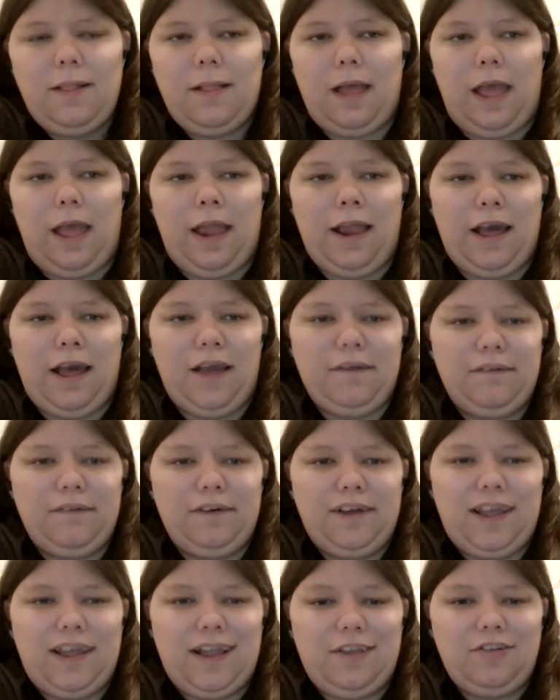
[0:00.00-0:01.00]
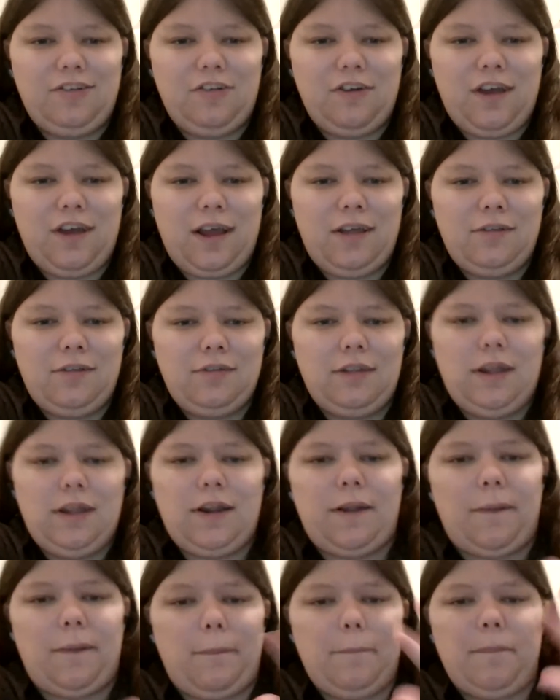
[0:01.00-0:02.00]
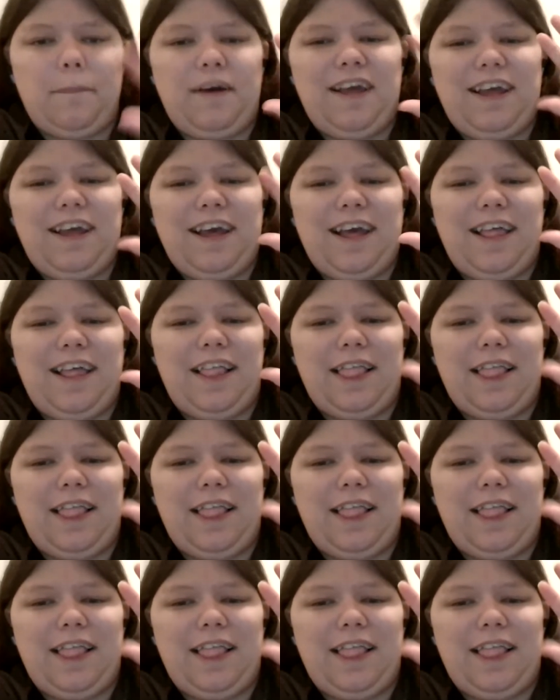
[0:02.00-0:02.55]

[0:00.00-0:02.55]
and I will catch you guys later. Bye, guys.